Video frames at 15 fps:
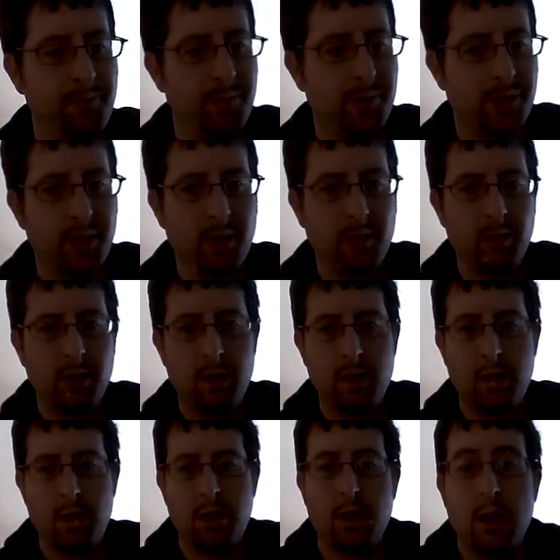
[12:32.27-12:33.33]
So,
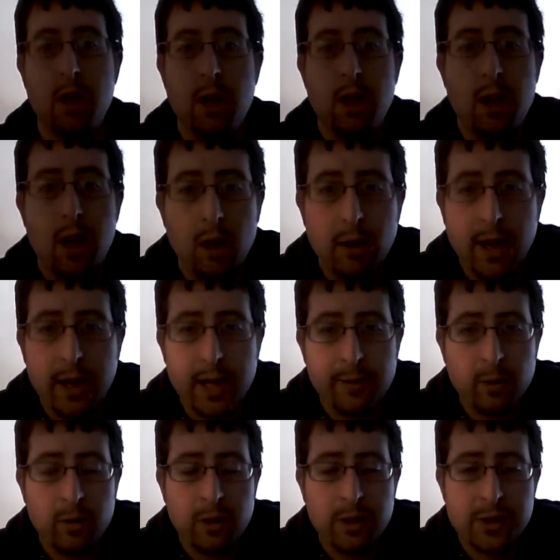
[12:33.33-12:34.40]
alright
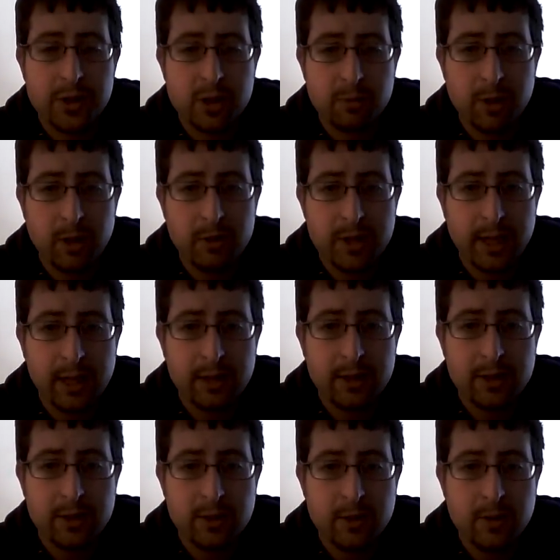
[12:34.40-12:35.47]
everyone, this is Schmo Daddy
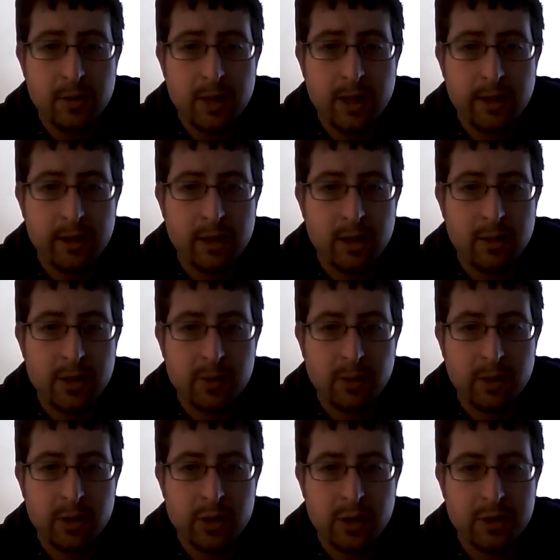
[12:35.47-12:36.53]
2, and just
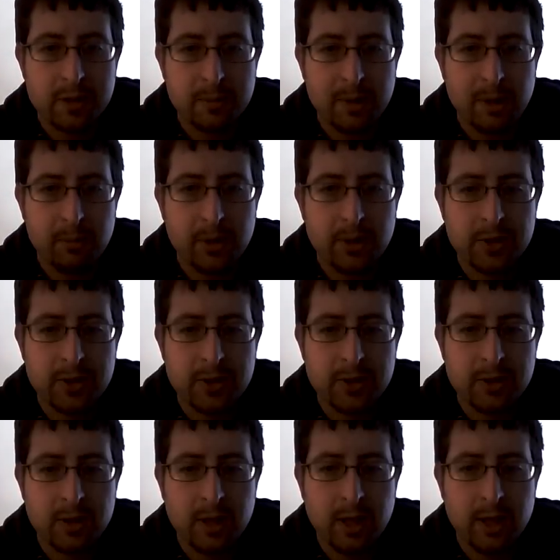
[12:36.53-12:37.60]
wanted to show some of my
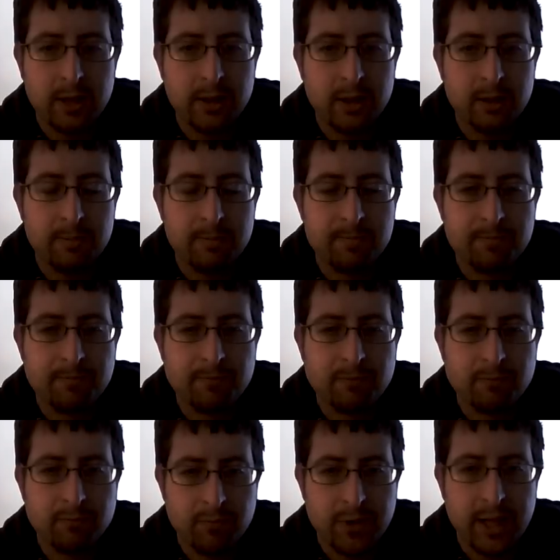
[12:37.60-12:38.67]
books, and
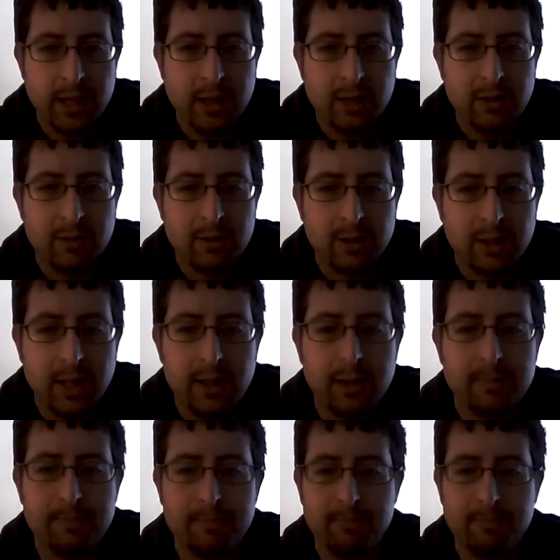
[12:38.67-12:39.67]
thank you. Later.